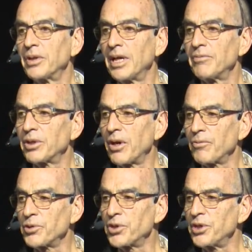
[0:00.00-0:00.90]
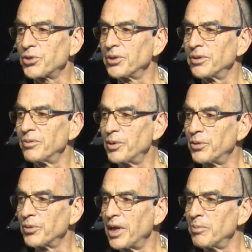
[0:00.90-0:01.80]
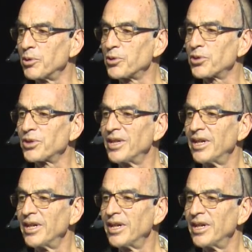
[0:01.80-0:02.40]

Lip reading: have a conversation with your neighbors,